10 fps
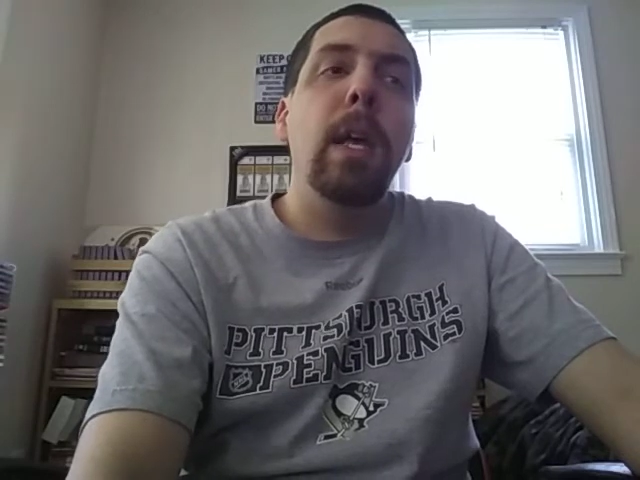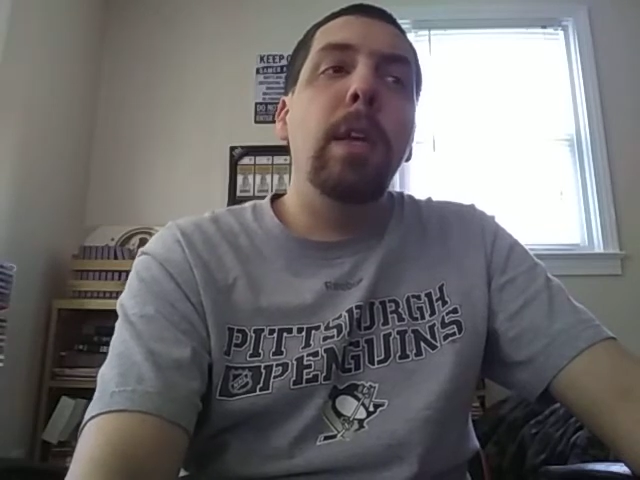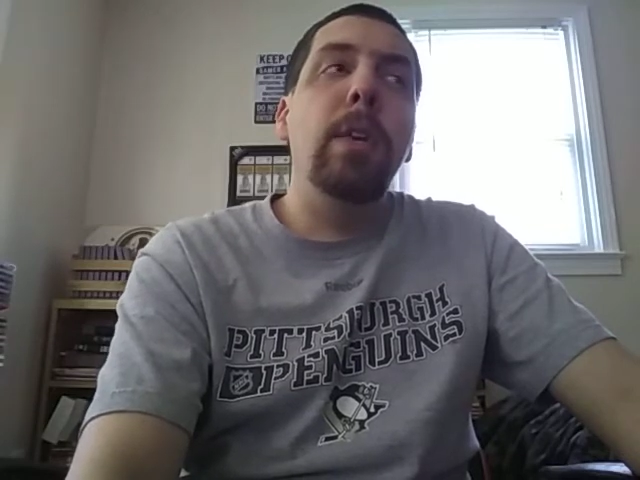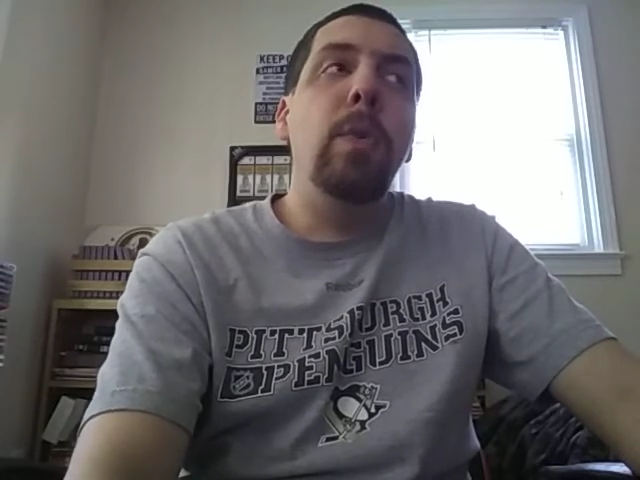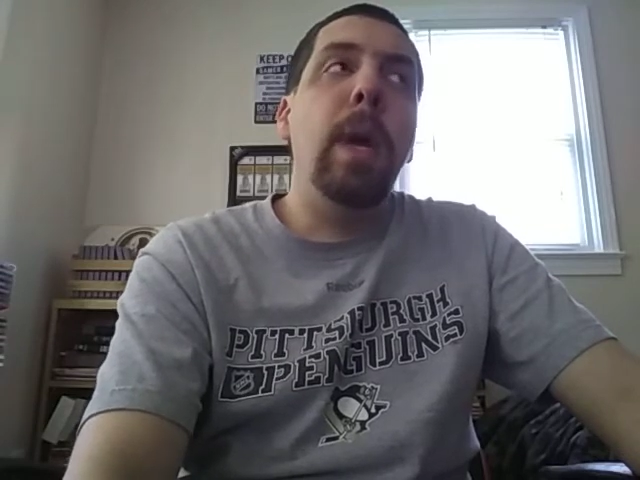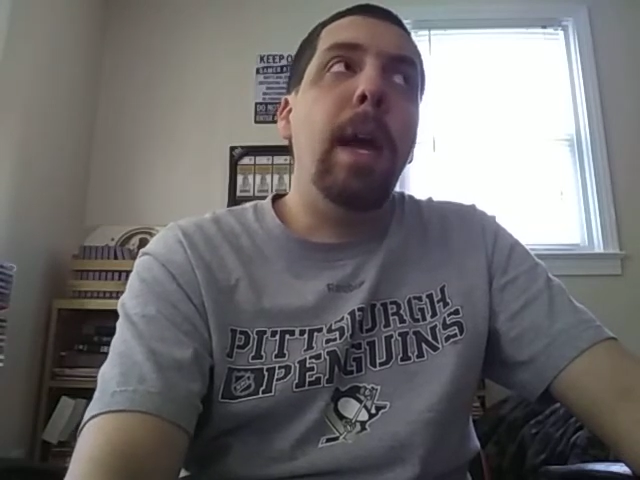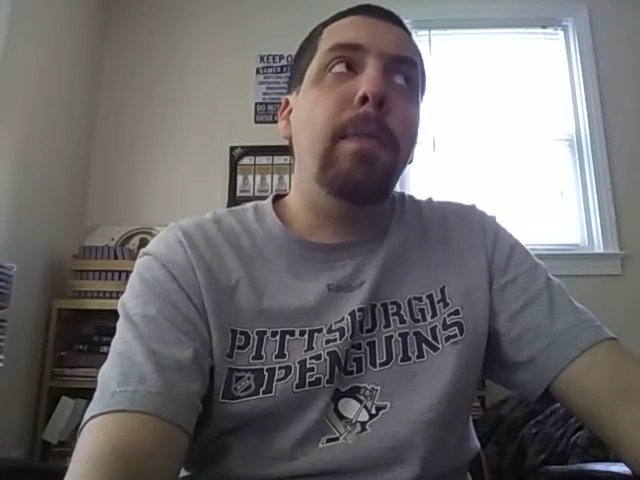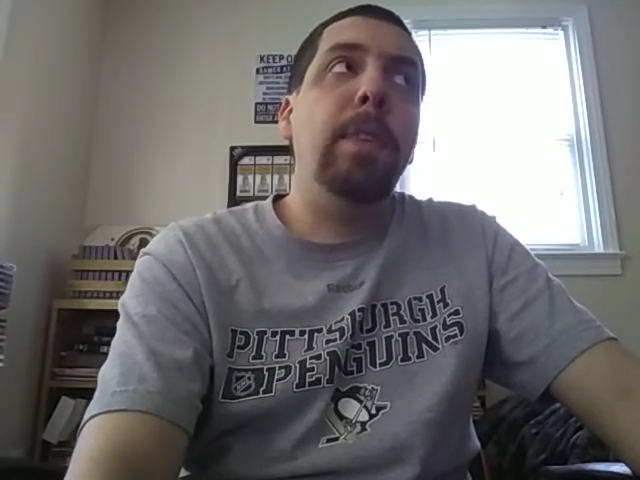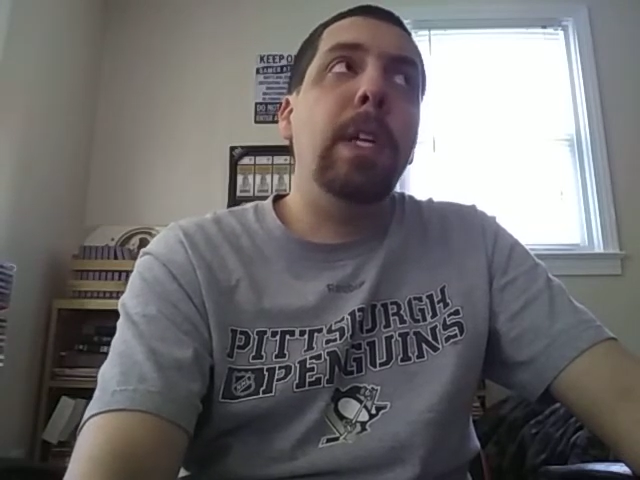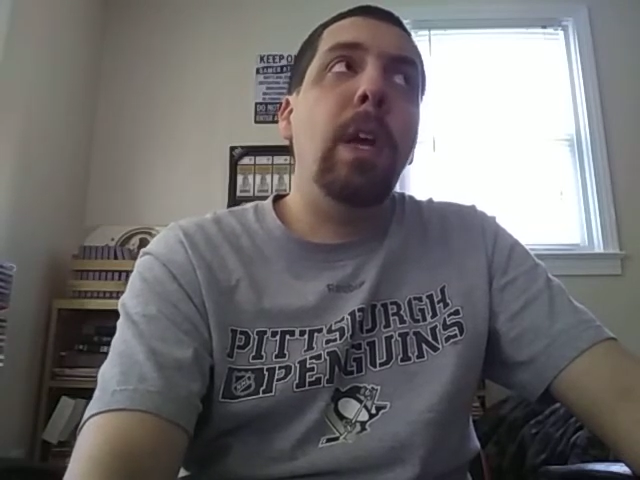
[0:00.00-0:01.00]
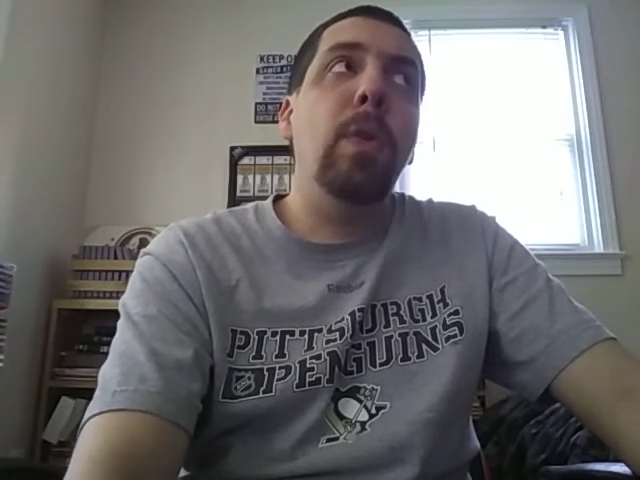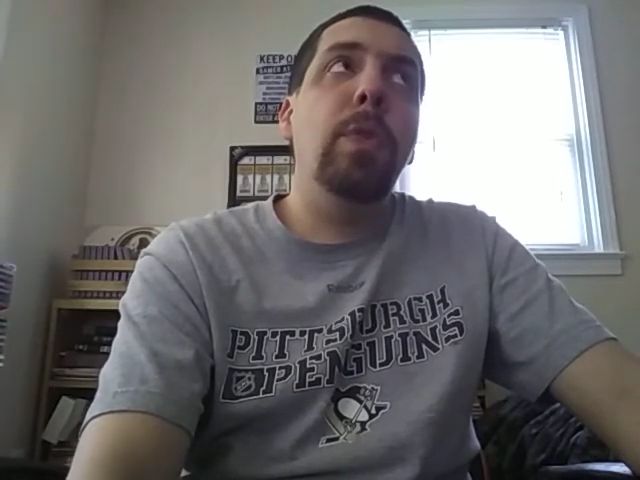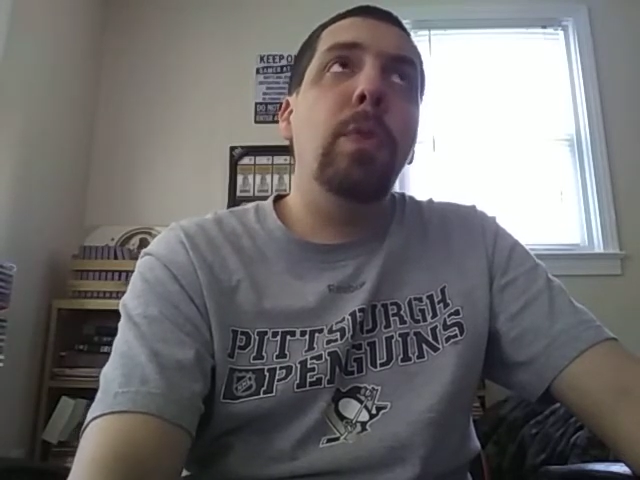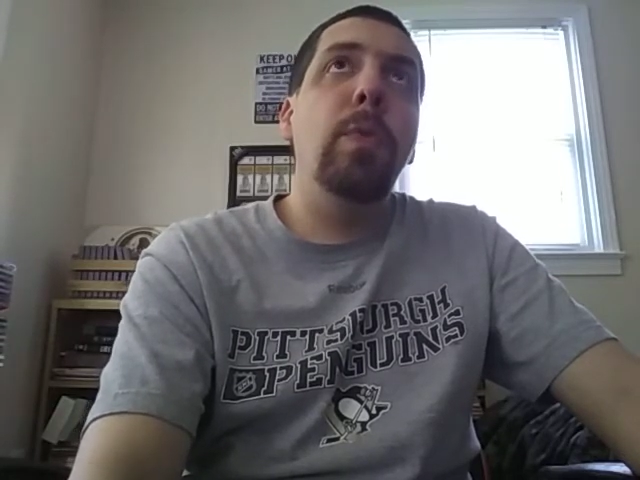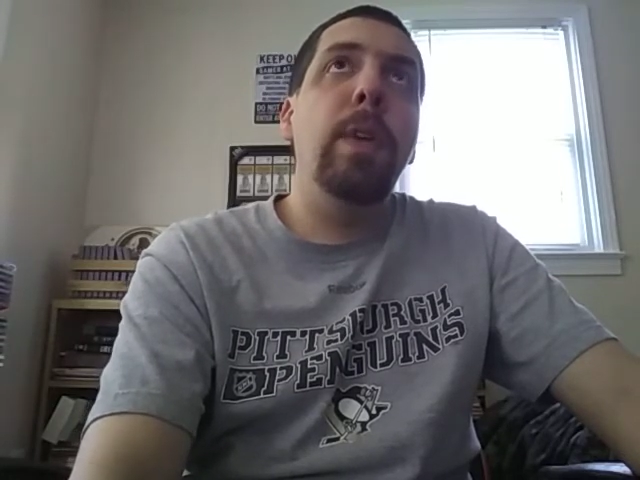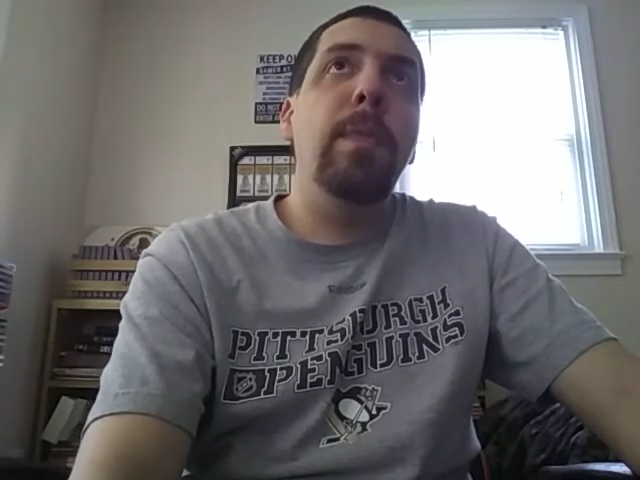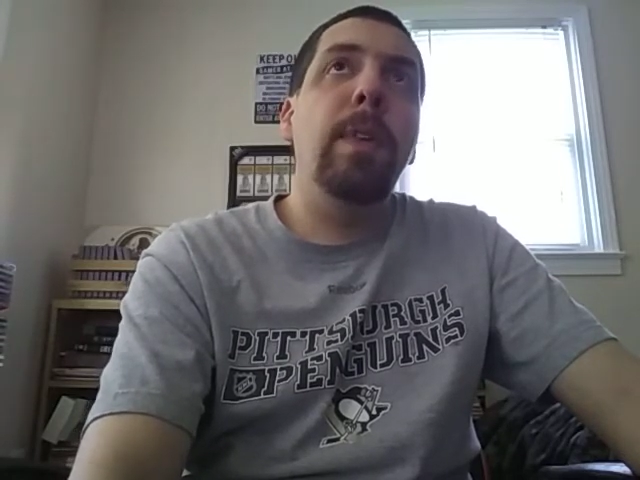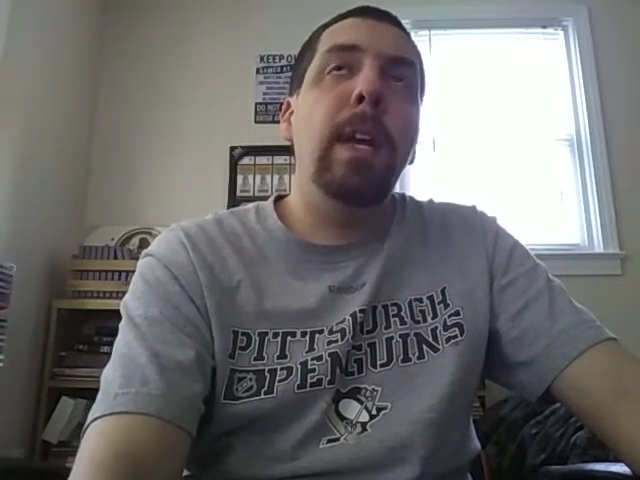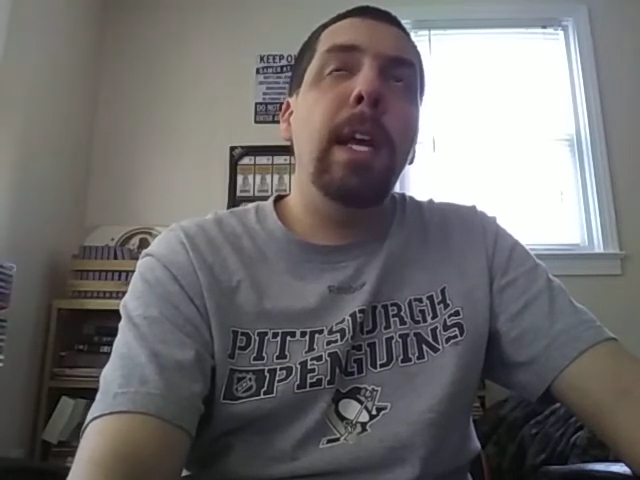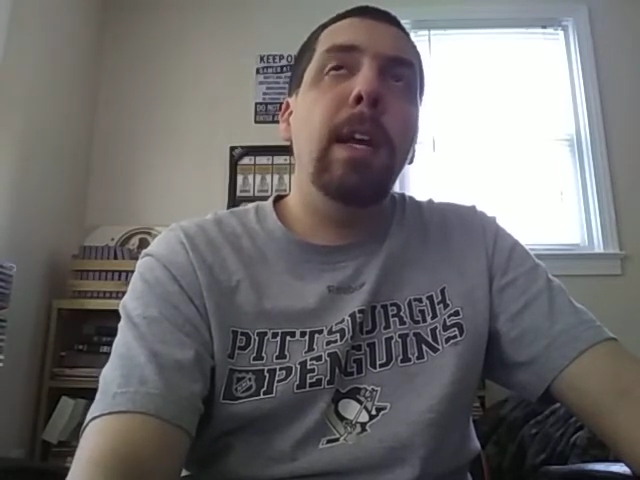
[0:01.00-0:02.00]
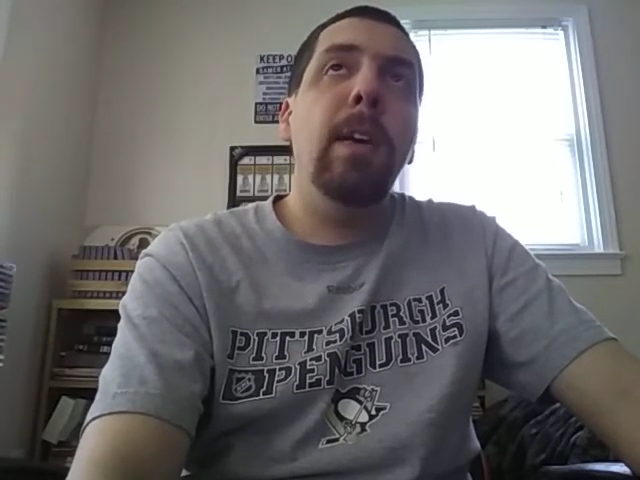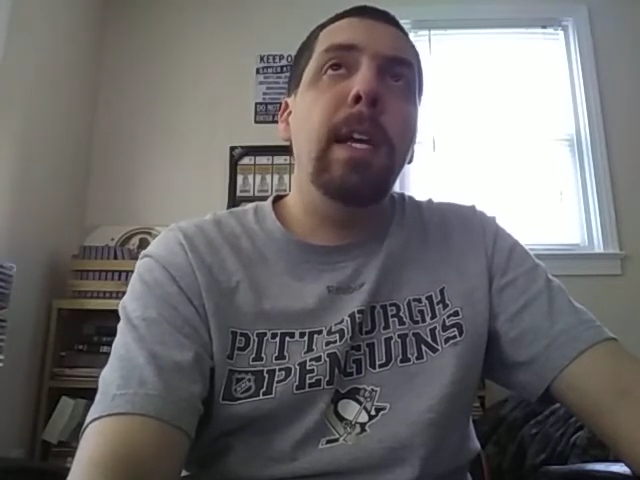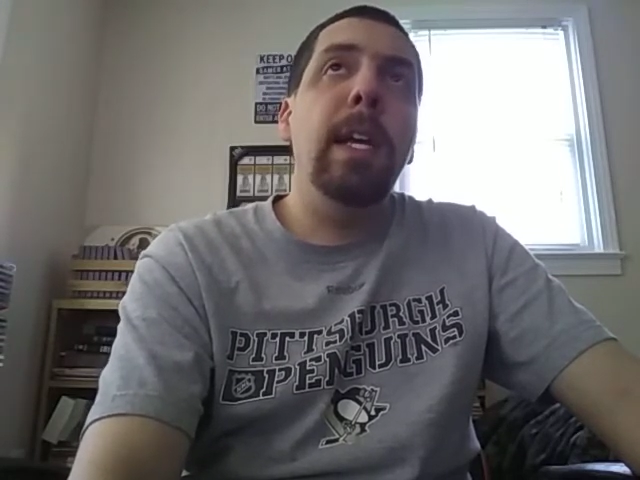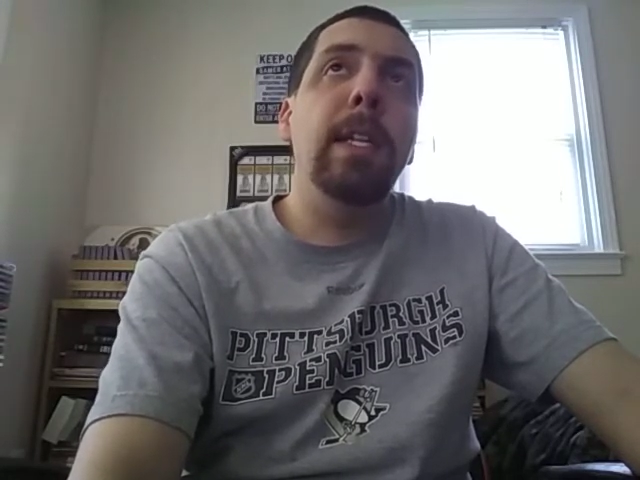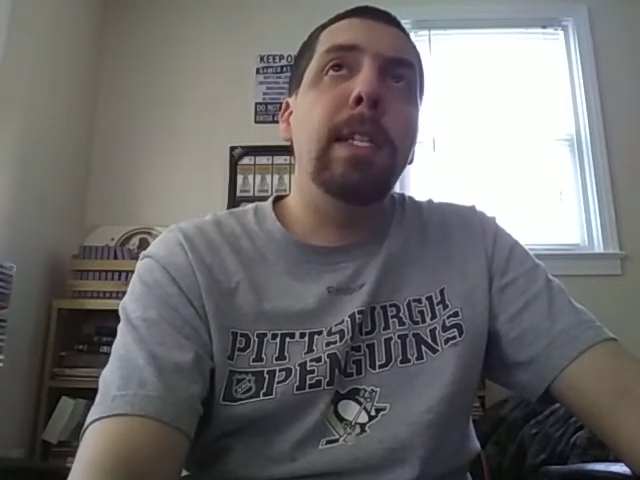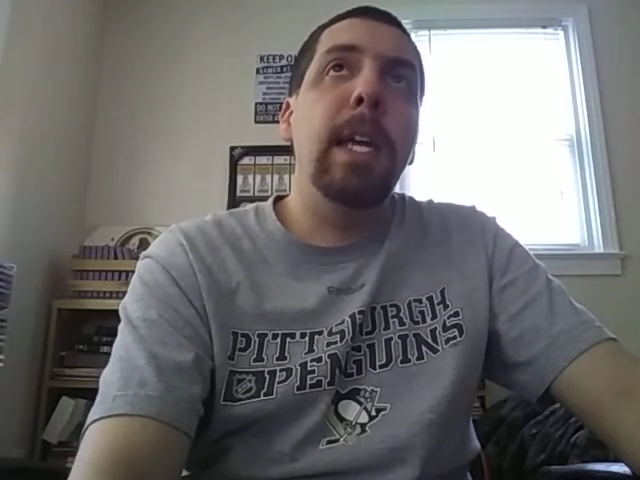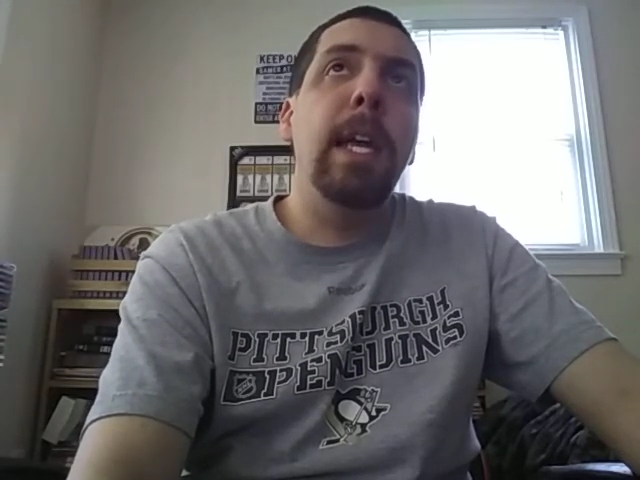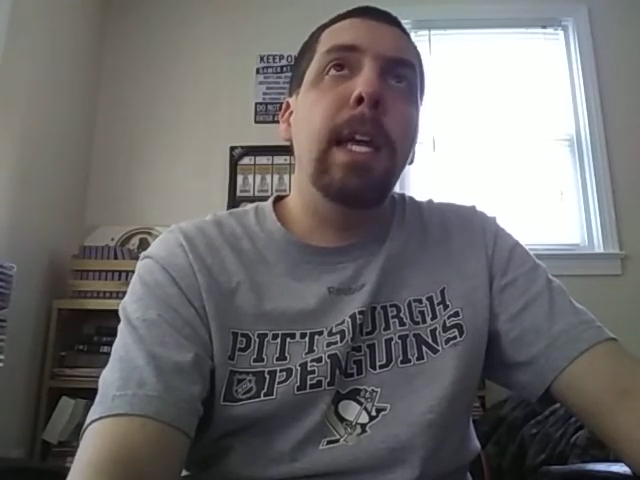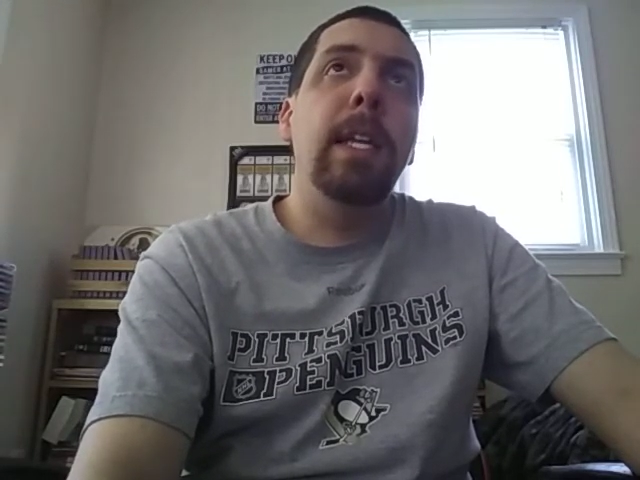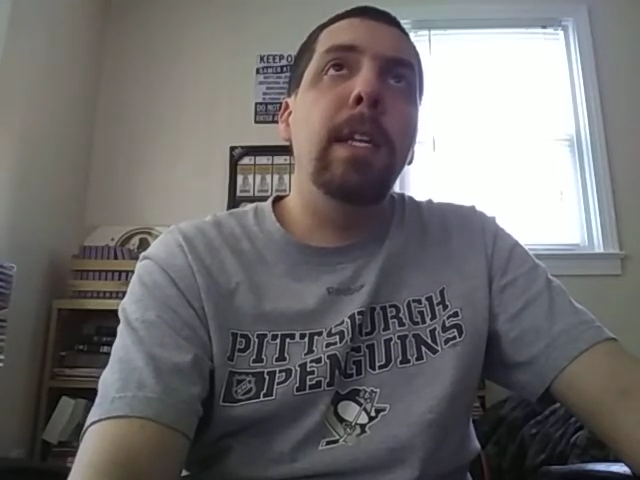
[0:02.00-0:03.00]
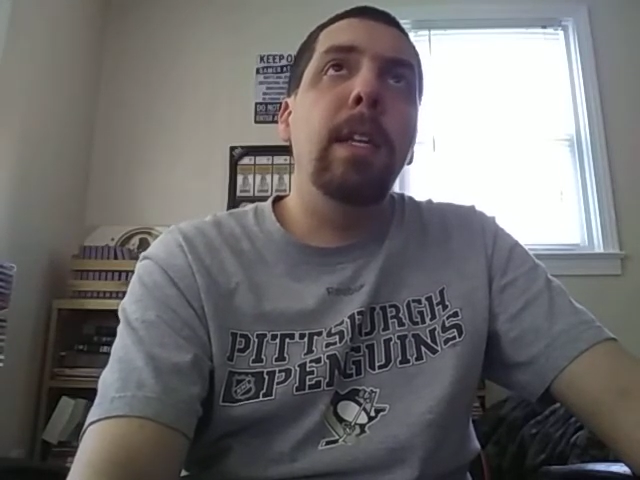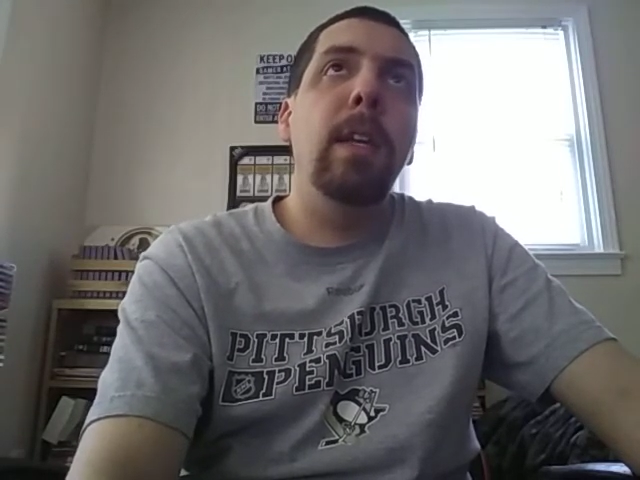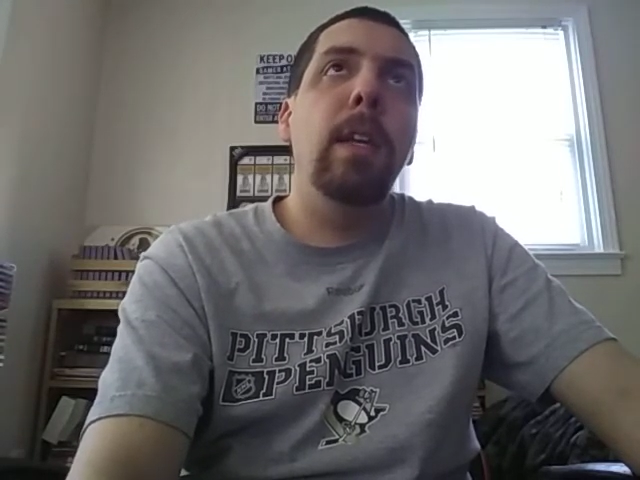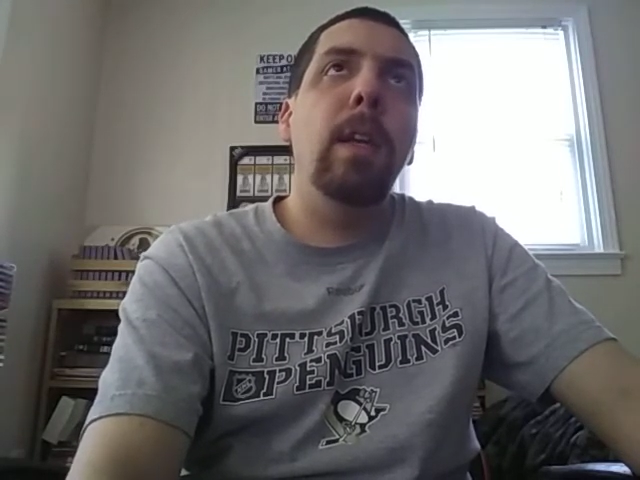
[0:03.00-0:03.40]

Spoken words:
You have to go through different areas, and